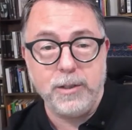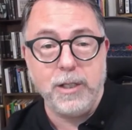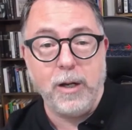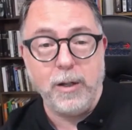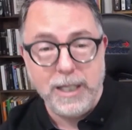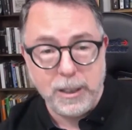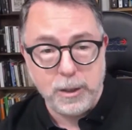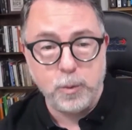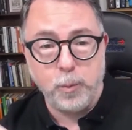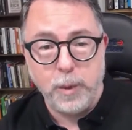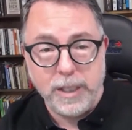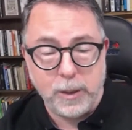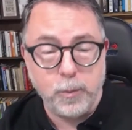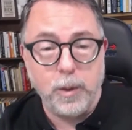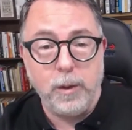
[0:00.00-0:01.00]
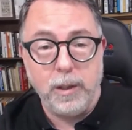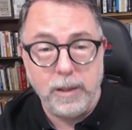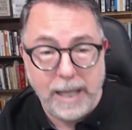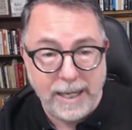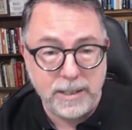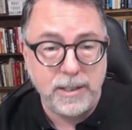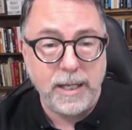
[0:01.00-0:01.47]
Now, each week, well,
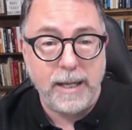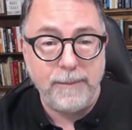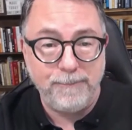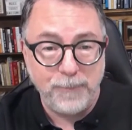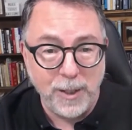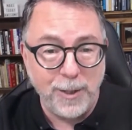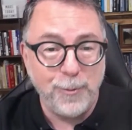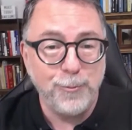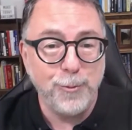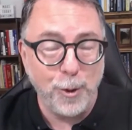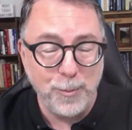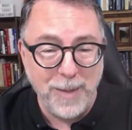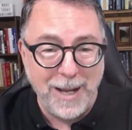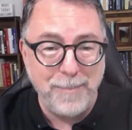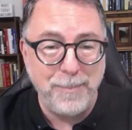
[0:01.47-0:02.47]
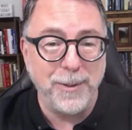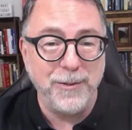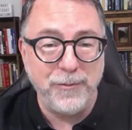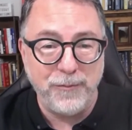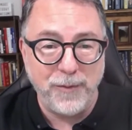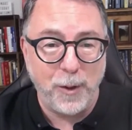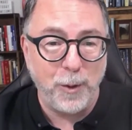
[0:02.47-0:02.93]
as that roadmap
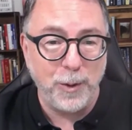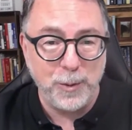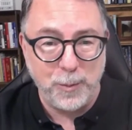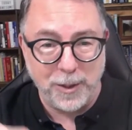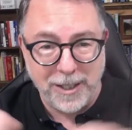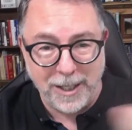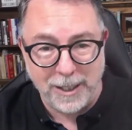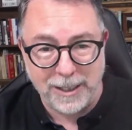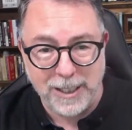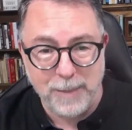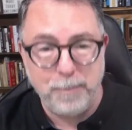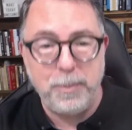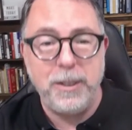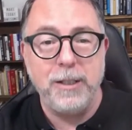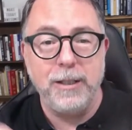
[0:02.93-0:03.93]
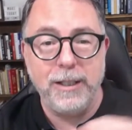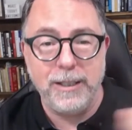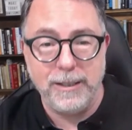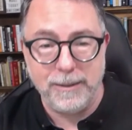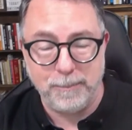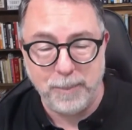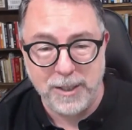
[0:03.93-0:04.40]
unfolds, we'll kind of keep
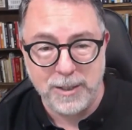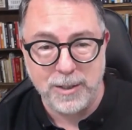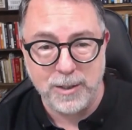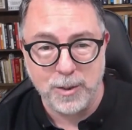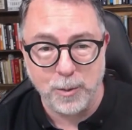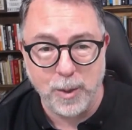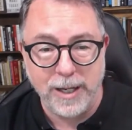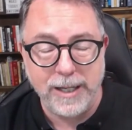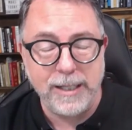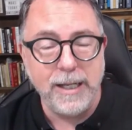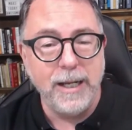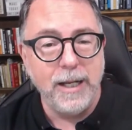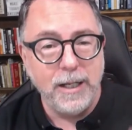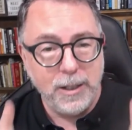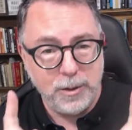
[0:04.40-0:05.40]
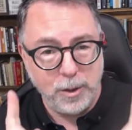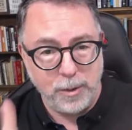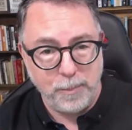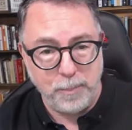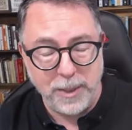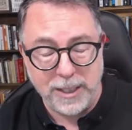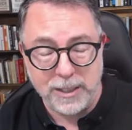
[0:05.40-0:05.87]
peeling pieces away. So
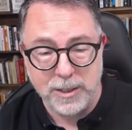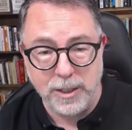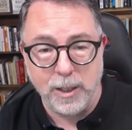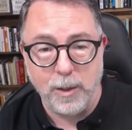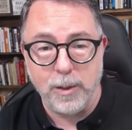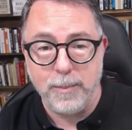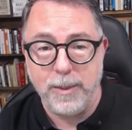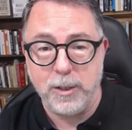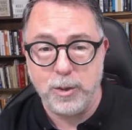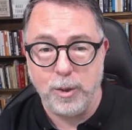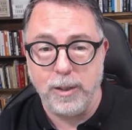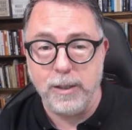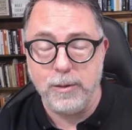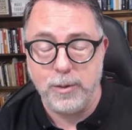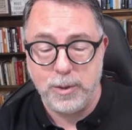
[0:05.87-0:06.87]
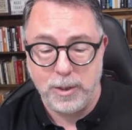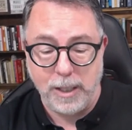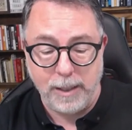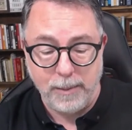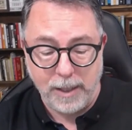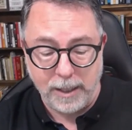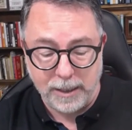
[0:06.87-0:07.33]
the biggest thing I want to make sure I,
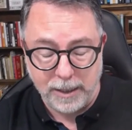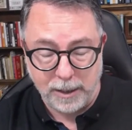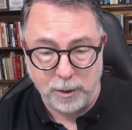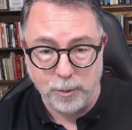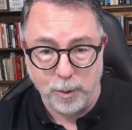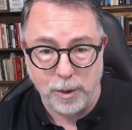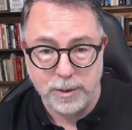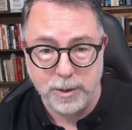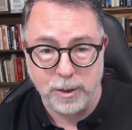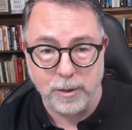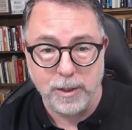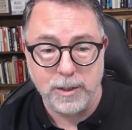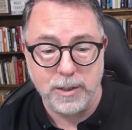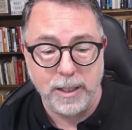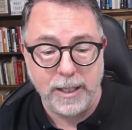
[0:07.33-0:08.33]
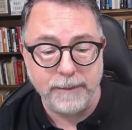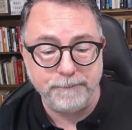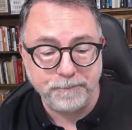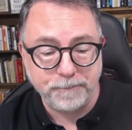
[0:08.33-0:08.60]
understand, I, I get across here is that